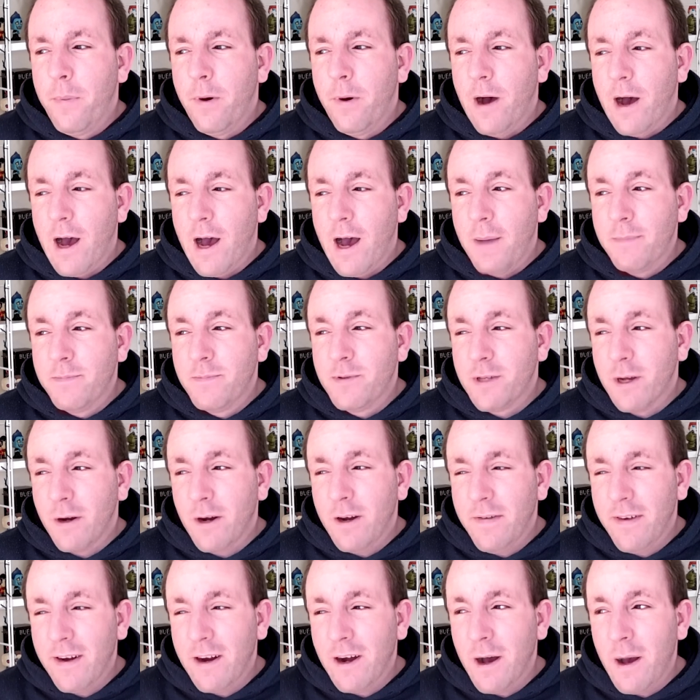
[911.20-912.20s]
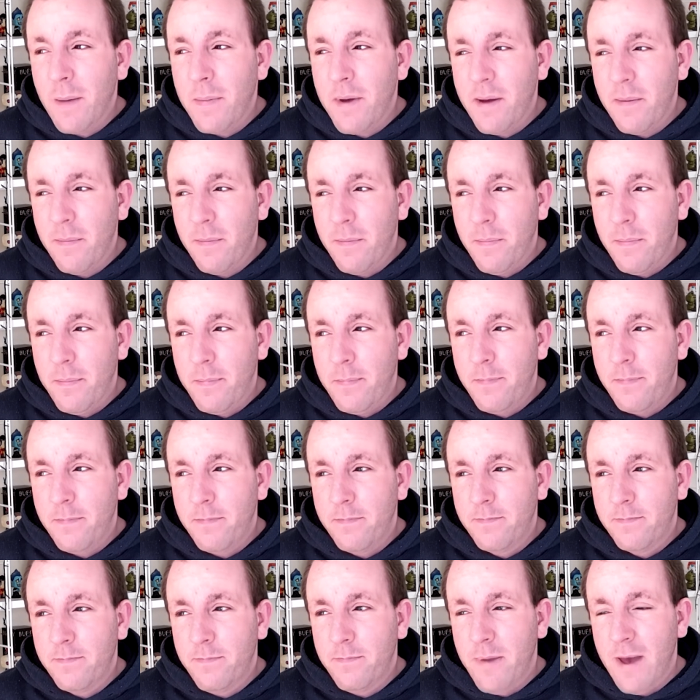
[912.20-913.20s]
I'm sorry if I got a bit
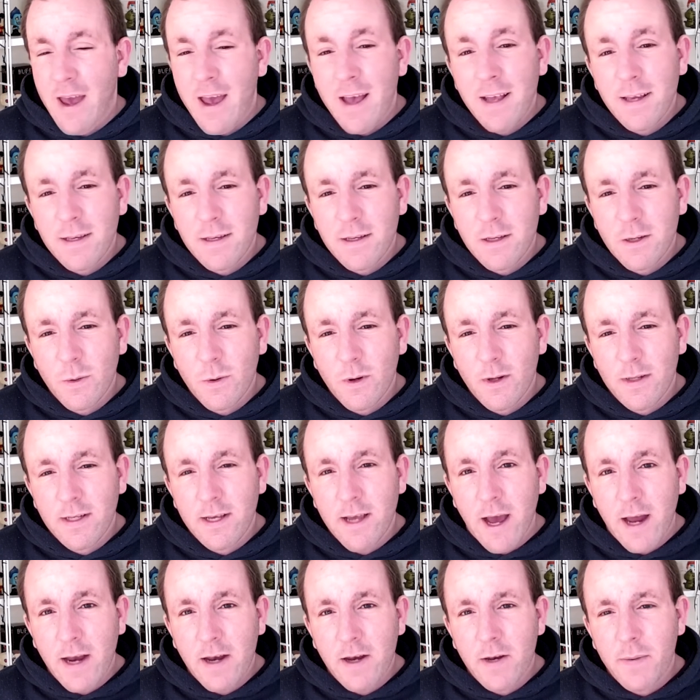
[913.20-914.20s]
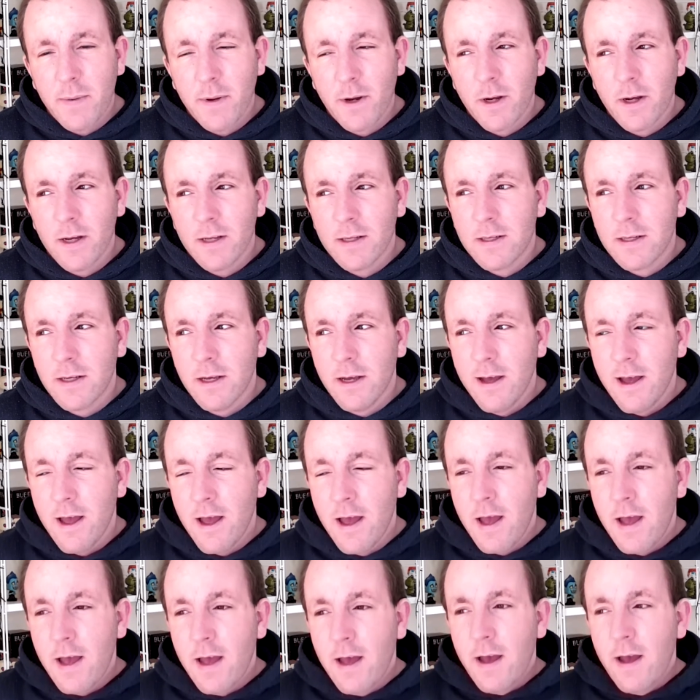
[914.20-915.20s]
pissed towards the end, because
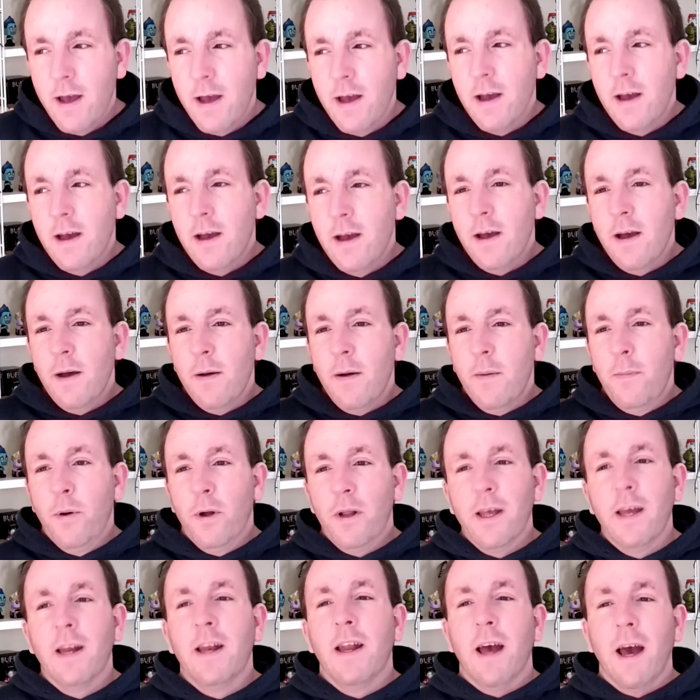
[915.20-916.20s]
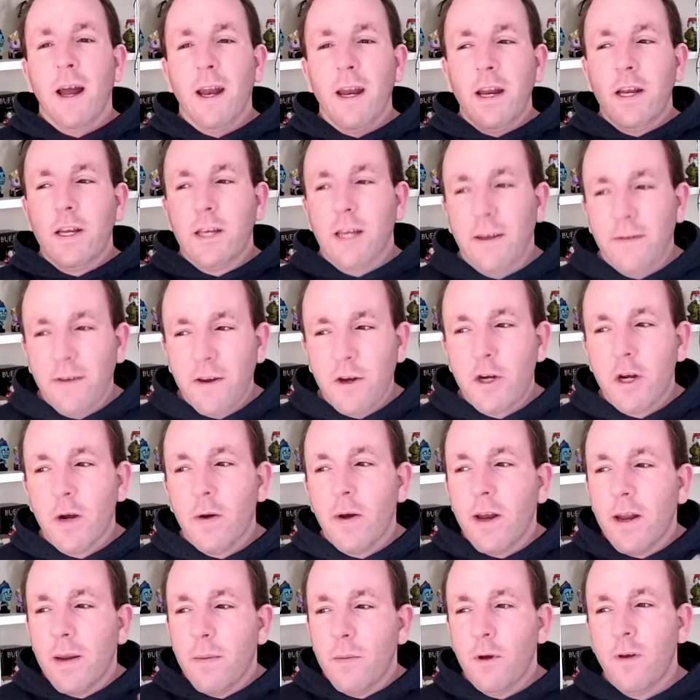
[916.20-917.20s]
bullying in any TV show,
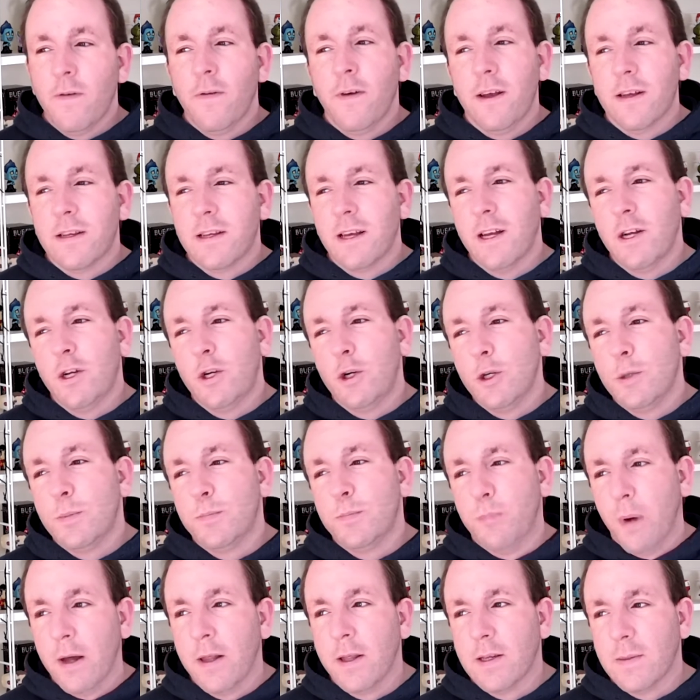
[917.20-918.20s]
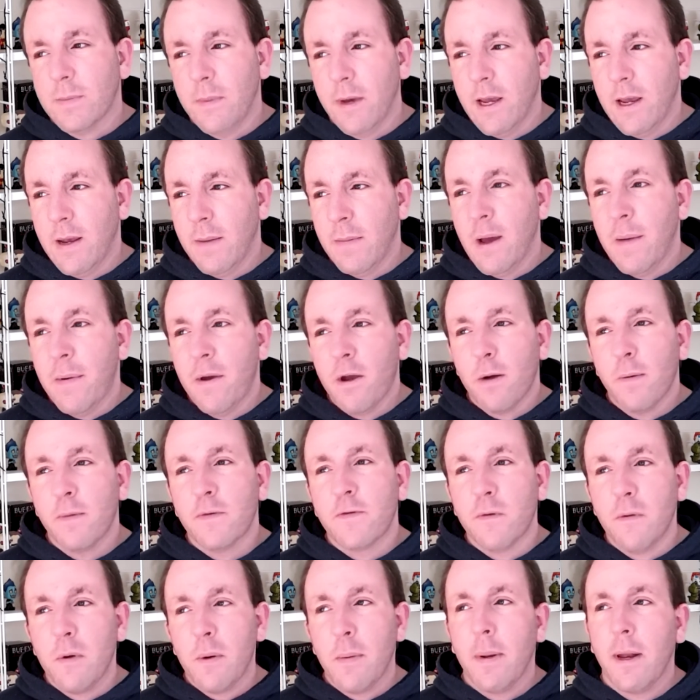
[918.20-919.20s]
any movies, it just bothers me. Maybe it comes
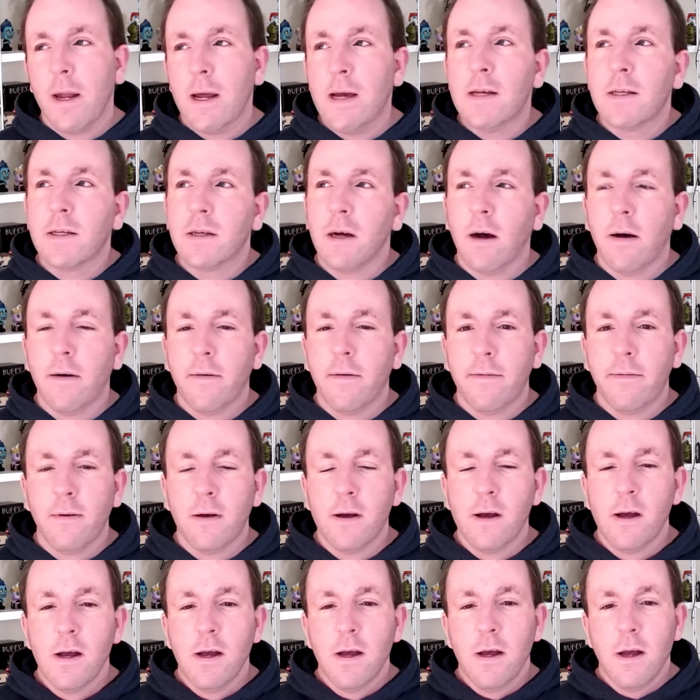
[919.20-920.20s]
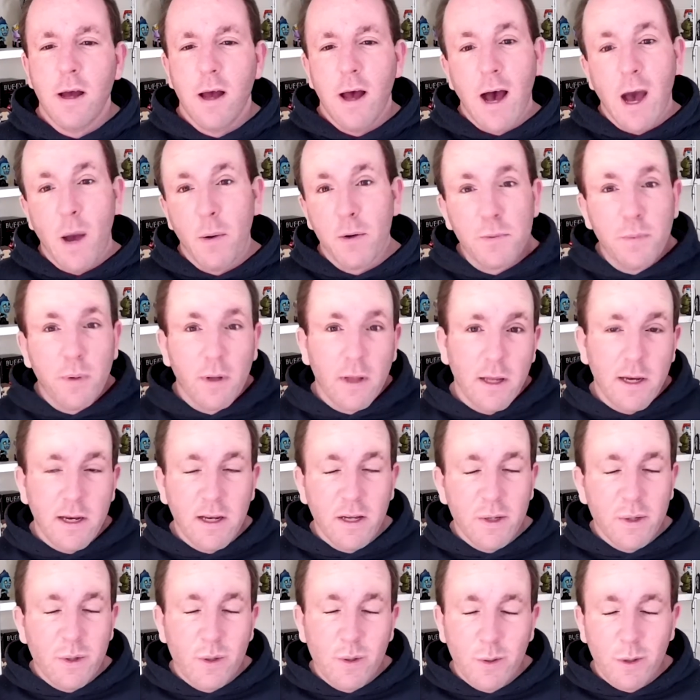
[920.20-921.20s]
from a place of, I was bullied in
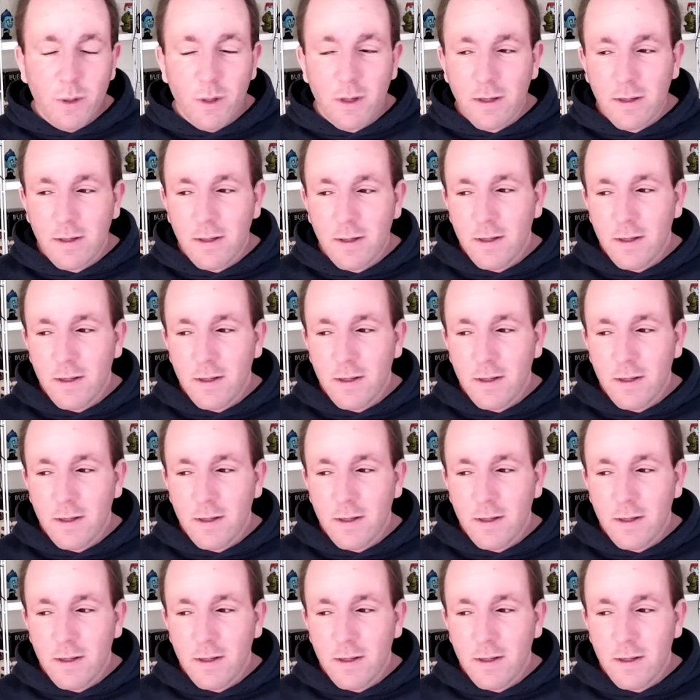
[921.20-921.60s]
school,